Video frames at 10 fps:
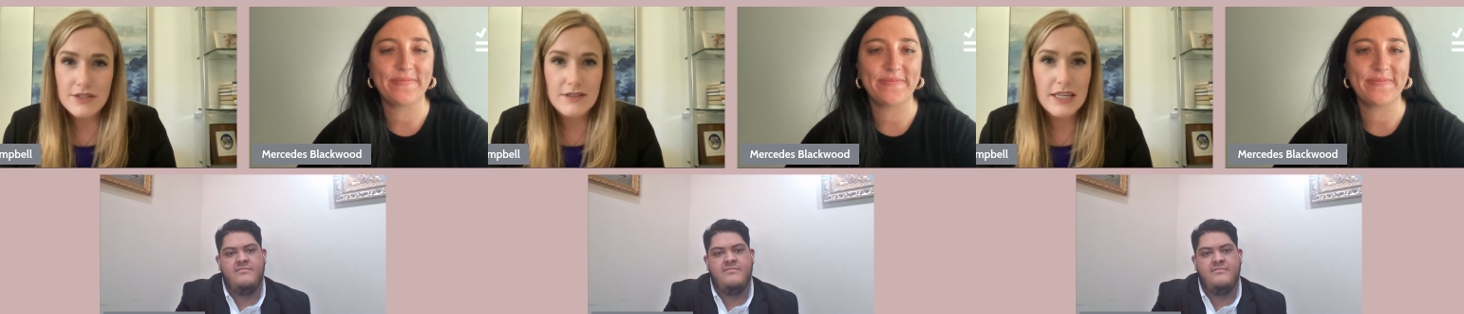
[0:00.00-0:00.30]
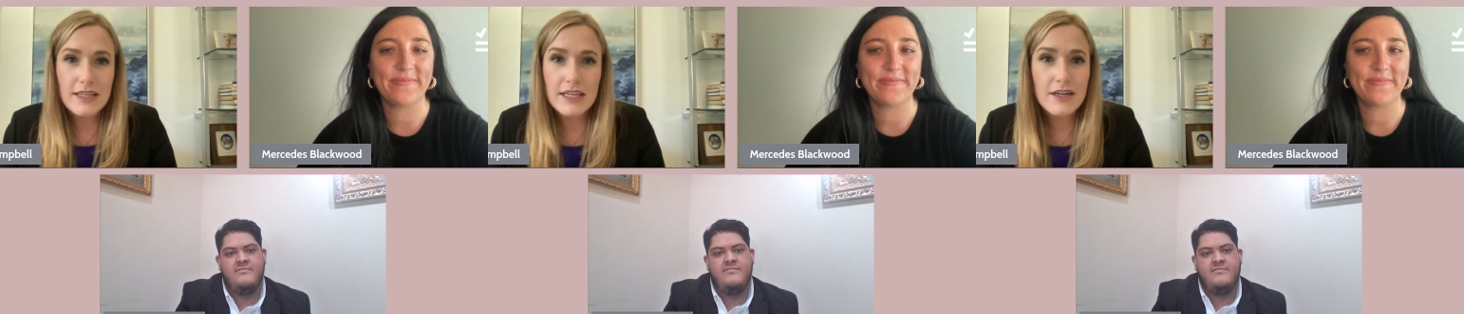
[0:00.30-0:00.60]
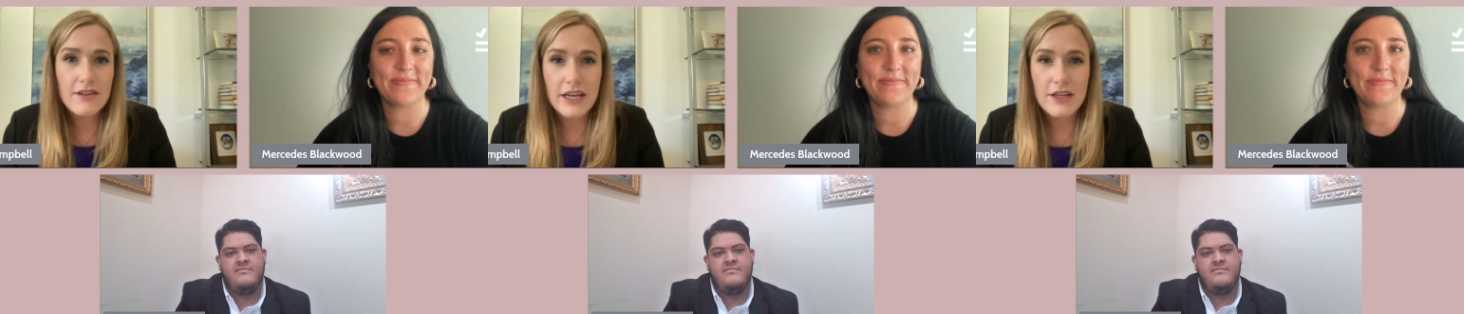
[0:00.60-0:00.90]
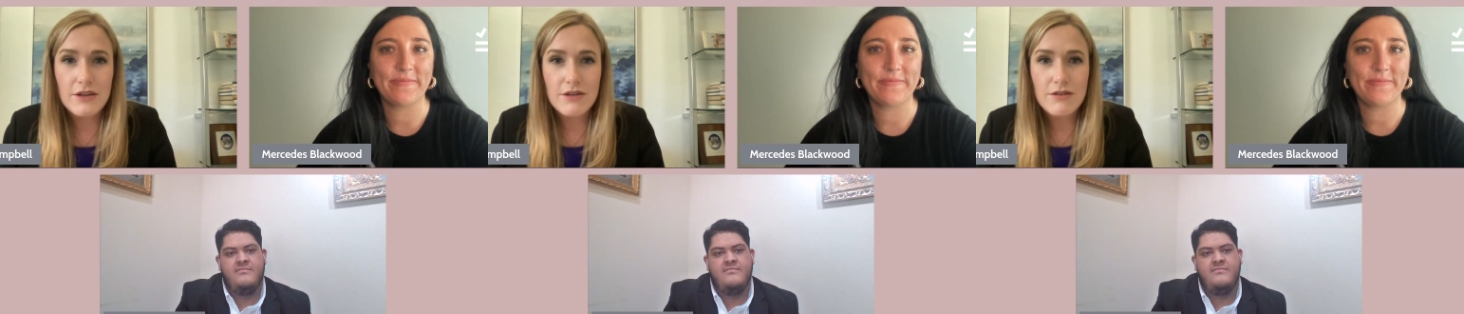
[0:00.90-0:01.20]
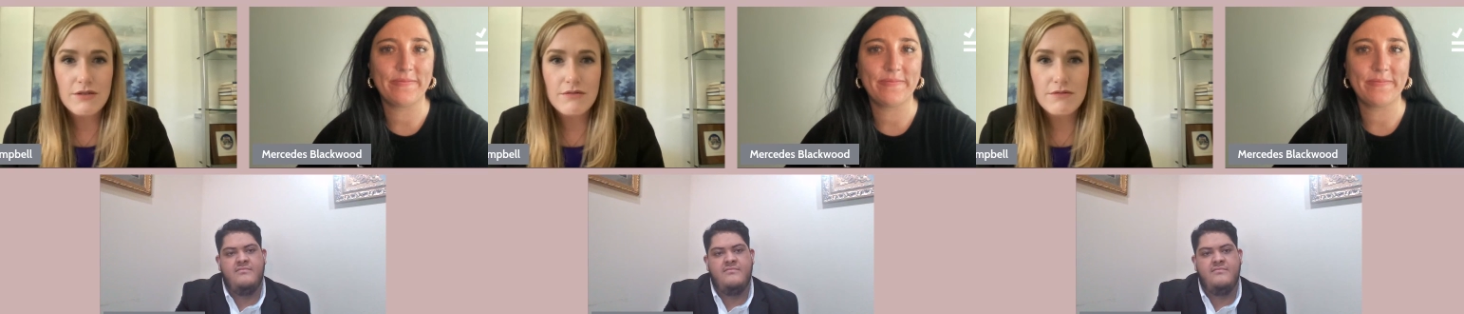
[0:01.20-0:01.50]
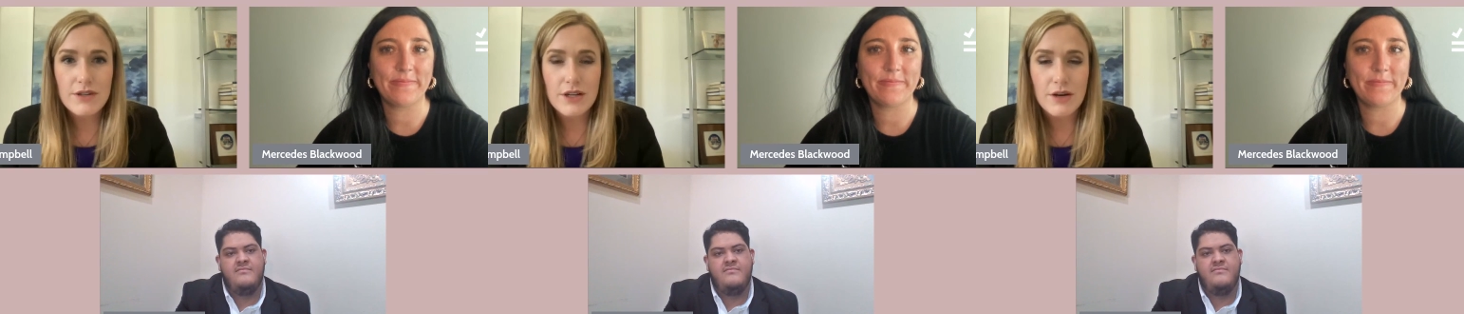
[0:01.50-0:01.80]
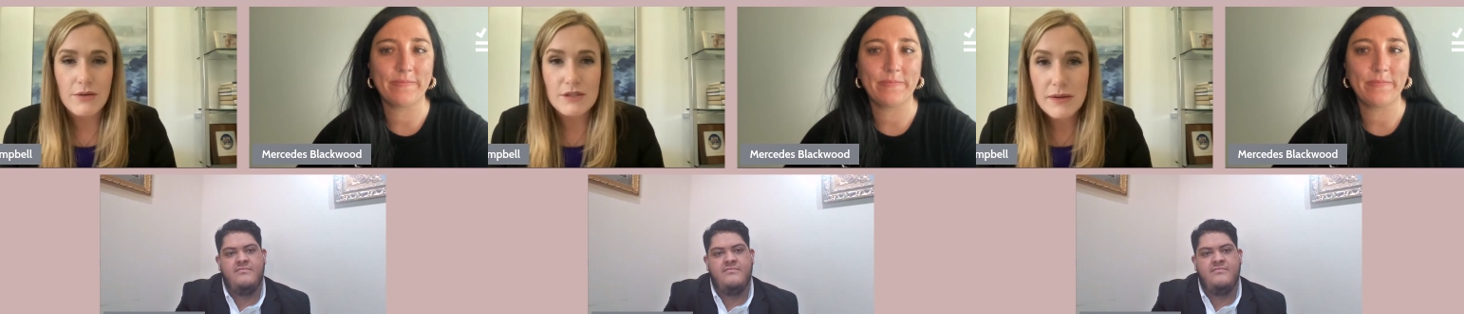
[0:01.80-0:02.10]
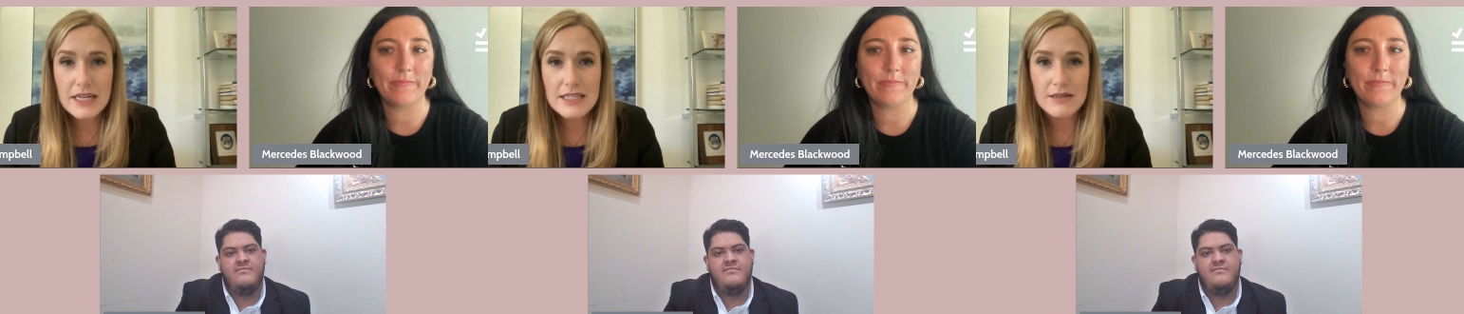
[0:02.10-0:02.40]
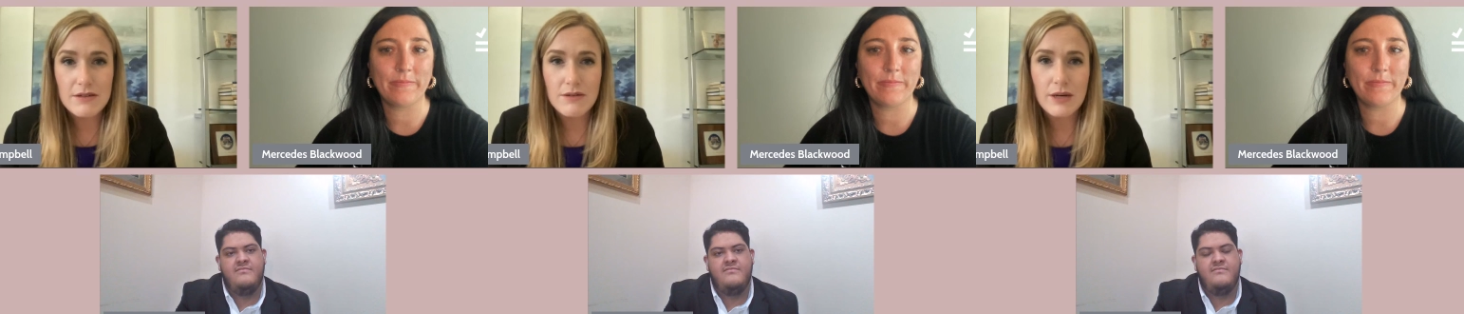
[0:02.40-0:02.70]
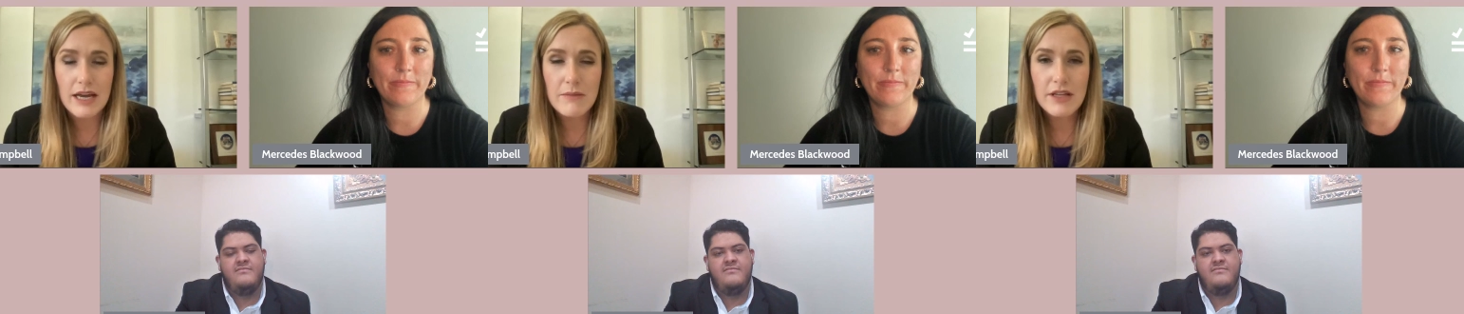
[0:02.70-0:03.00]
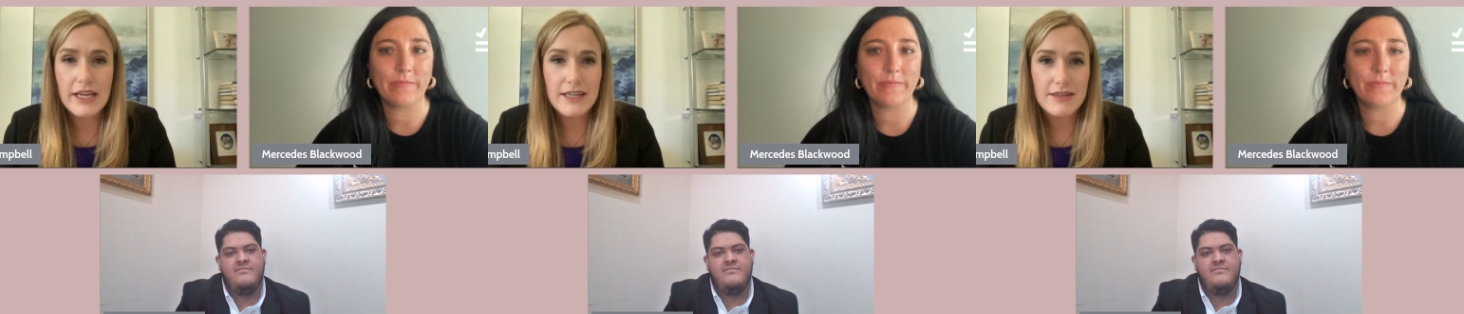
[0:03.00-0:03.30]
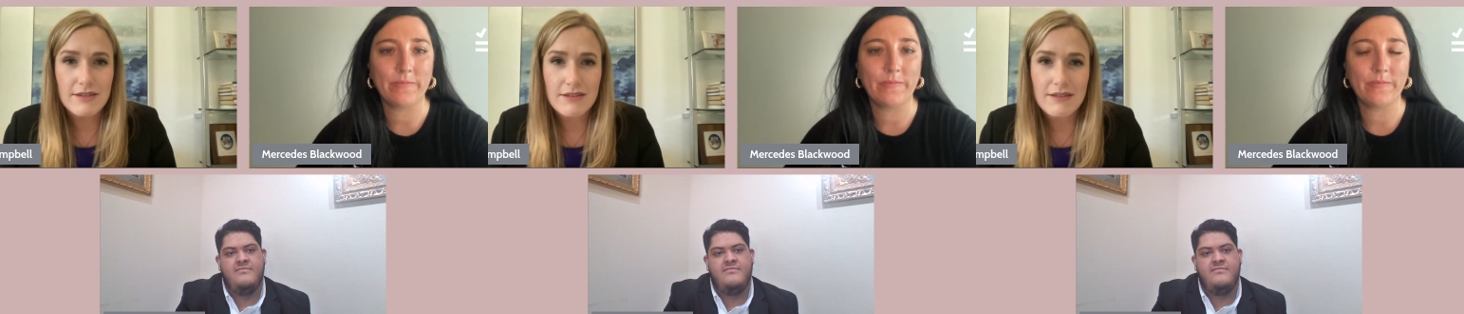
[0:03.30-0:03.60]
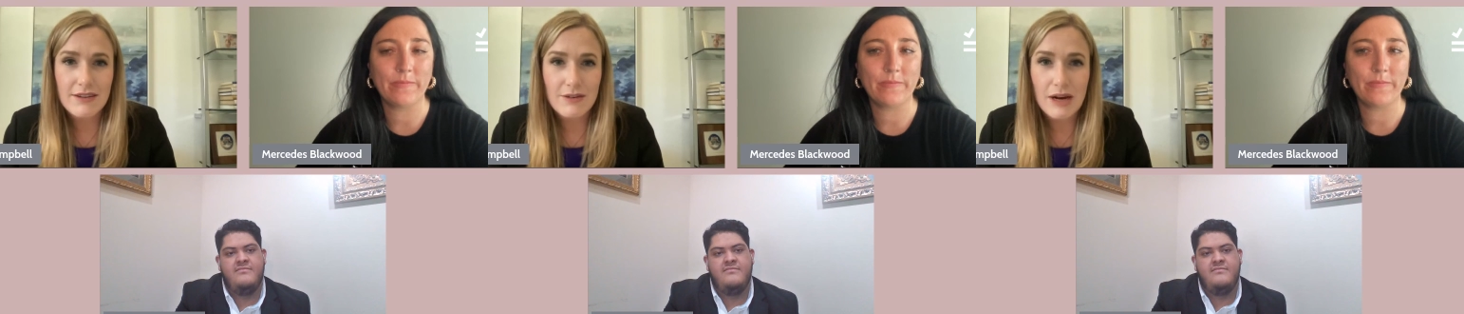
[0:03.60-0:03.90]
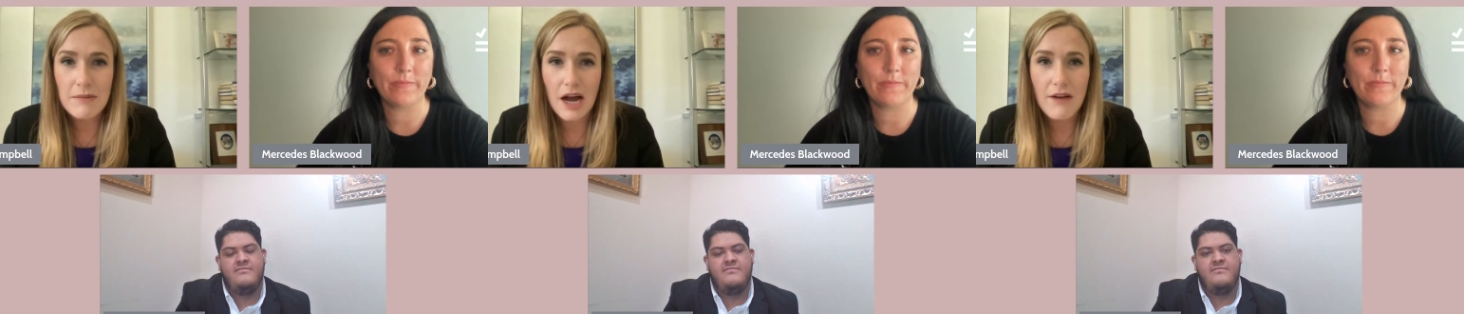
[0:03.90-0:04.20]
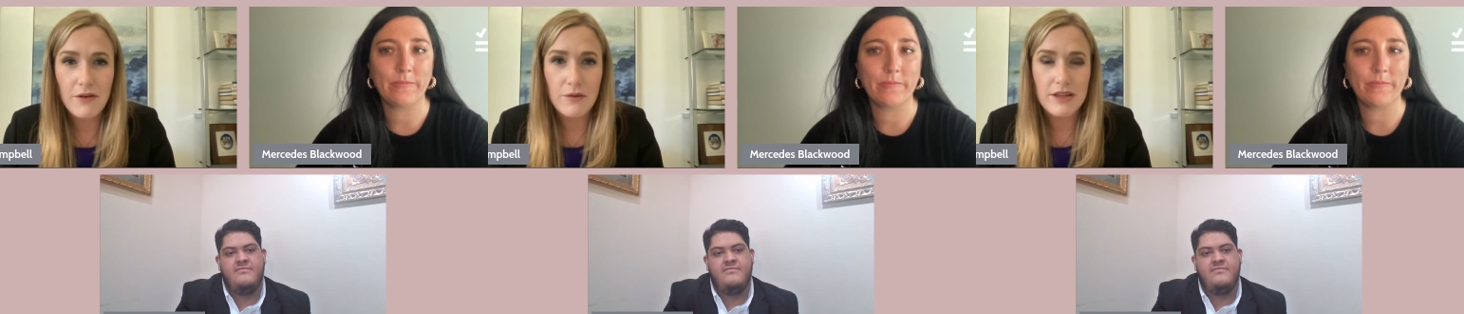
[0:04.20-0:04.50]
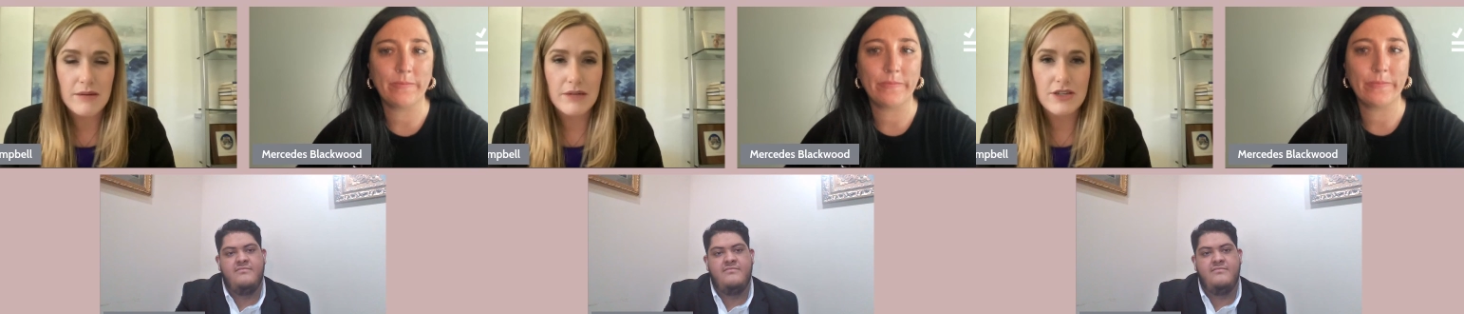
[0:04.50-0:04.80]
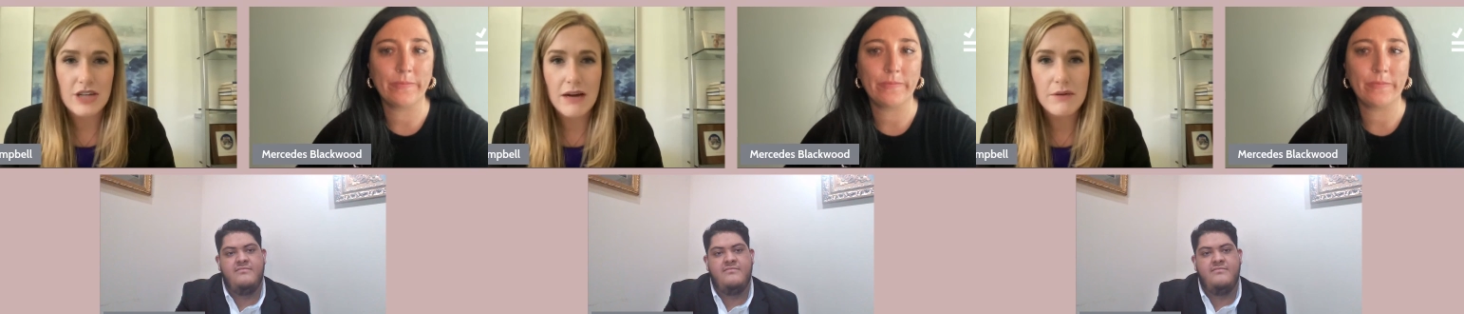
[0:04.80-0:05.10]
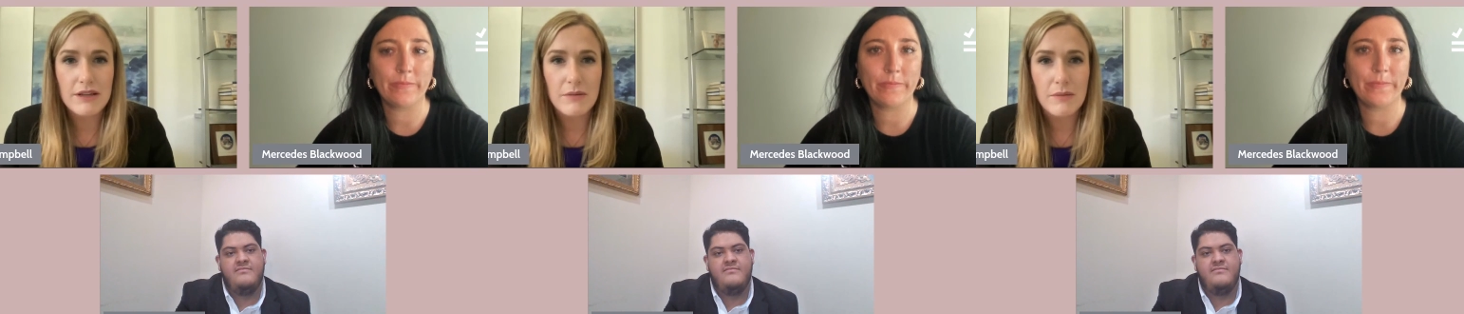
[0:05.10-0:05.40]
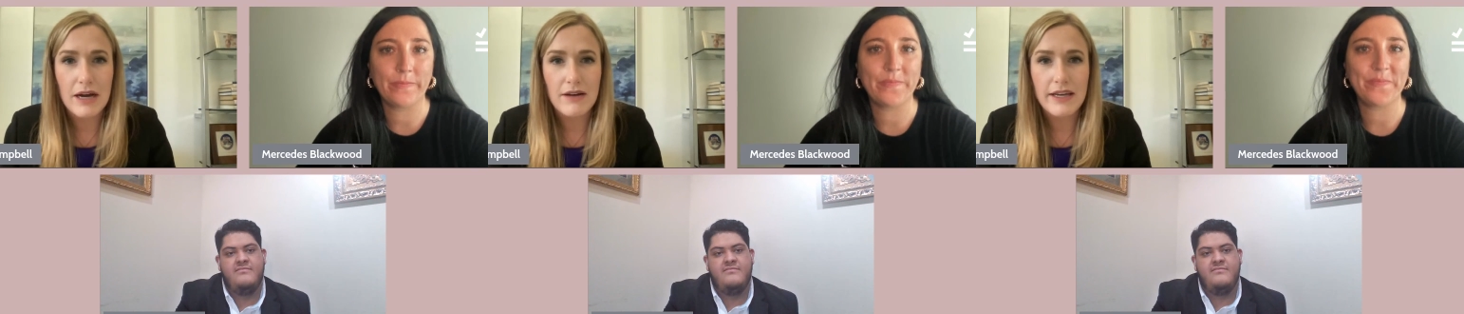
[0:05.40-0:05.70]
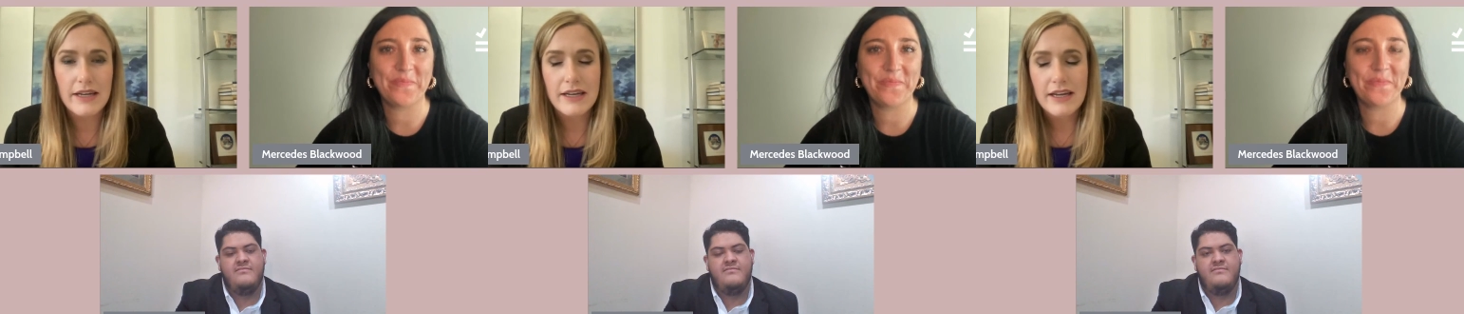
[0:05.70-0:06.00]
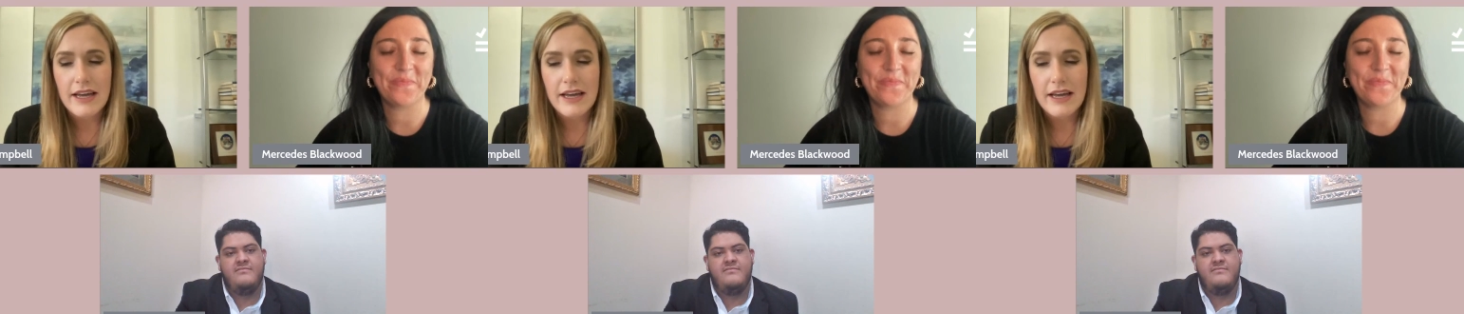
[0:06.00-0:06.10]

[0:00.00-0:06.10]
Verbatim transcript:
Speaker 1: see a leader that you you know respect and want to emulate and grab coffee with them and chat with them about it.